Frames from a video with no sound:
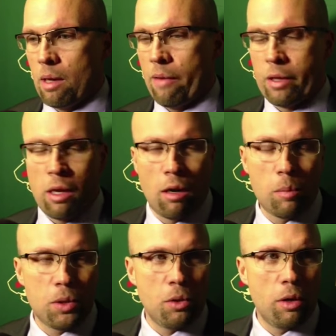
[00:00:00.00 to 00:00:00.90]
having that
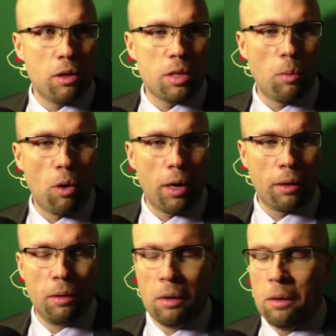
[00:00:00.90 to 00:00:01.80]
opportunity this
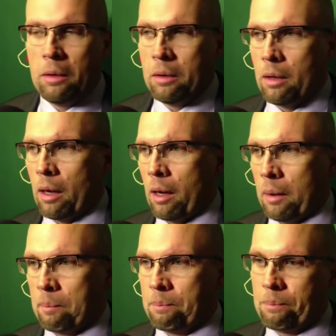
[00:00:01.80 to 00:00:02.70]
morning, um,